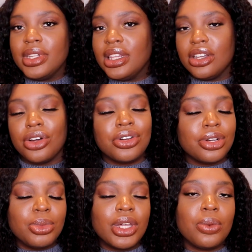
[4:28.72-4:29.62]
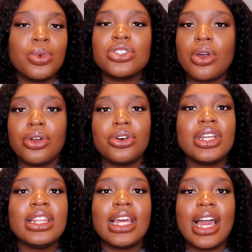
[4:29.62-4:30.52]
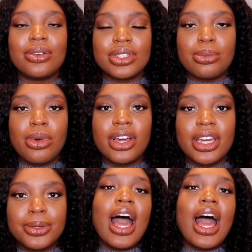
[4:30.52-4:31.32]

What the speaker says: in the economy and what's going on in the housing market.